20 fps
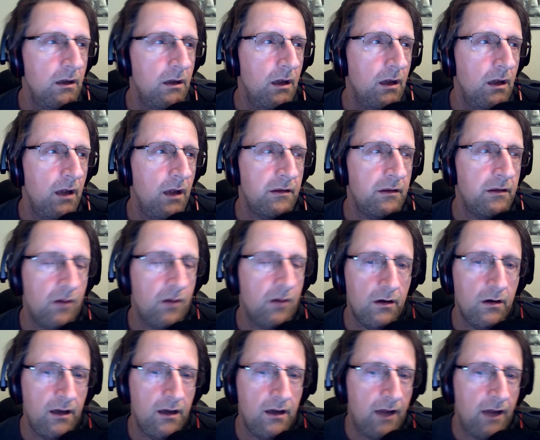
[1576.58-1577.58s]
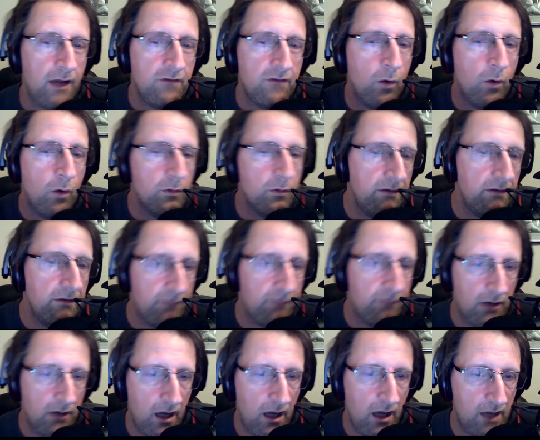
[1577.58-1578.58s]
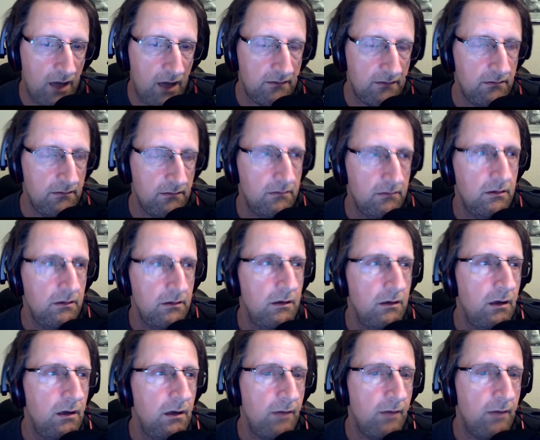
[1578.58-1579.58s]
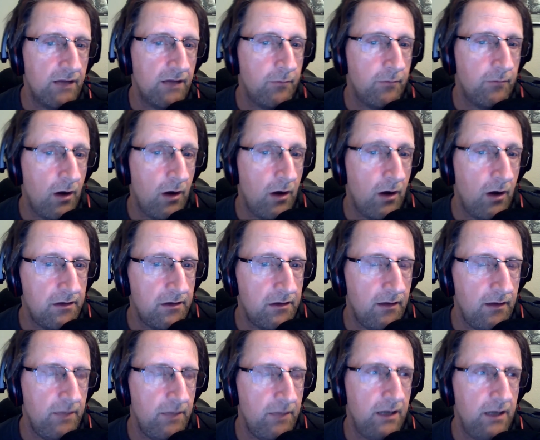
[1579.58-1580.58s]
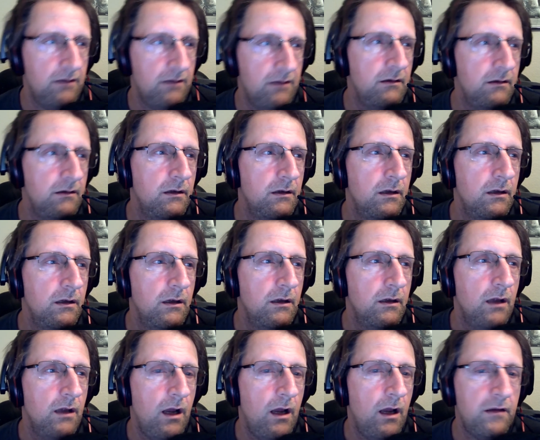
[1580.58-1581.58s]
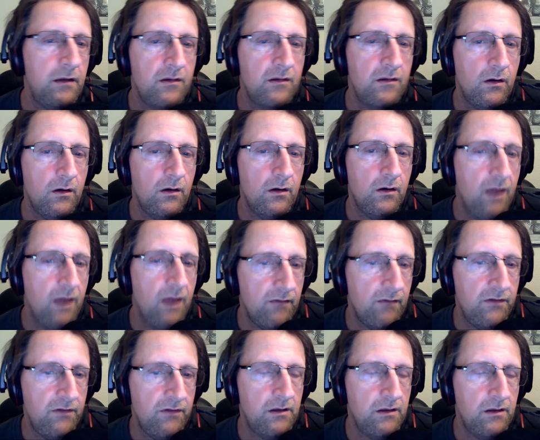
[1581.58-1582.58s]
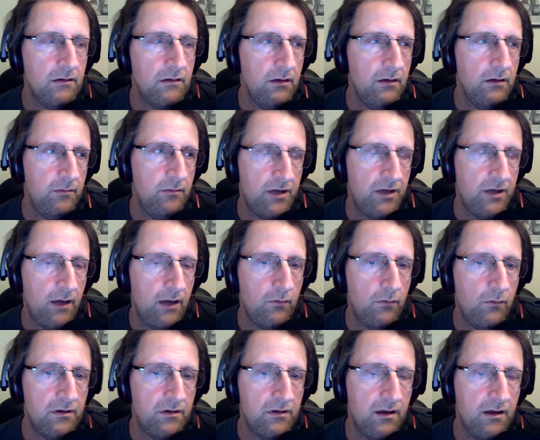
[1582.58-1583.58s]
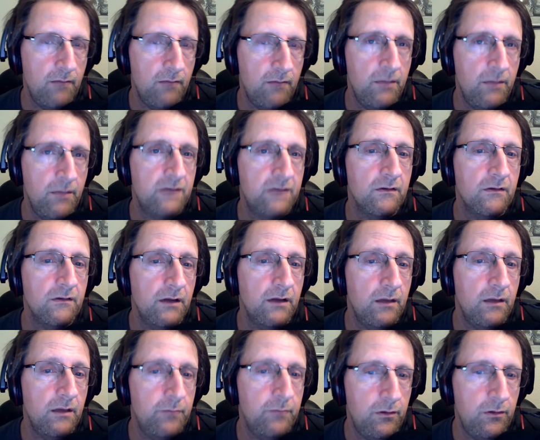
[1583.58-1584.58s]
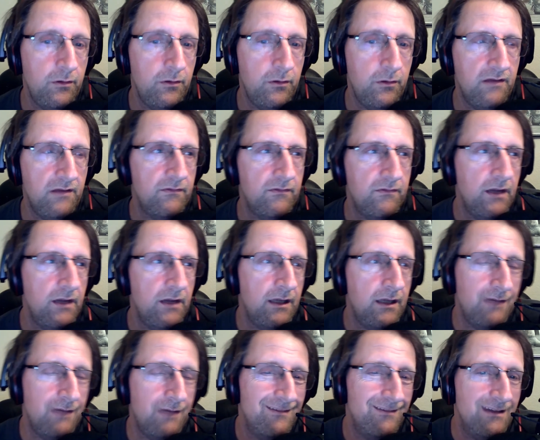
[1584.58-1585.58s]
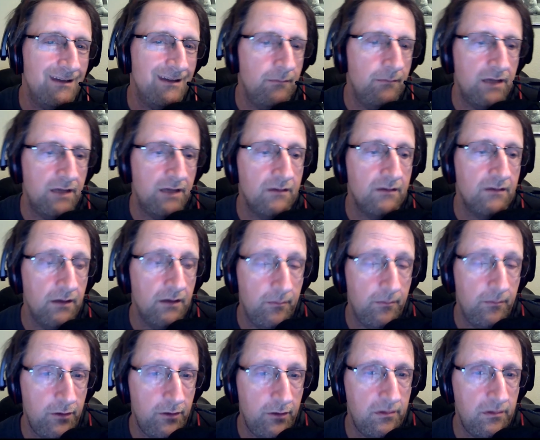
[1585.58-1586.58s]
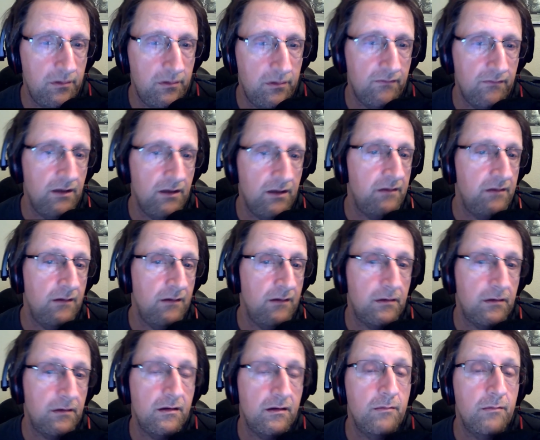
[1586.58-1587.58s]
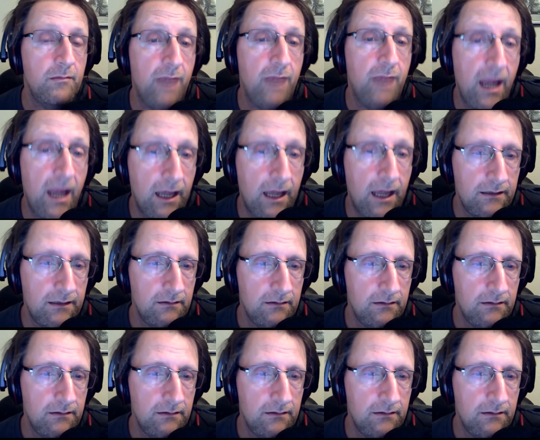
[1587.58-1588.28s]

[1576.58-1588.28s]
I totally forgot about the promise I made. I started, not physically, but I was mentally abusive. And mentally abusive is just as bad,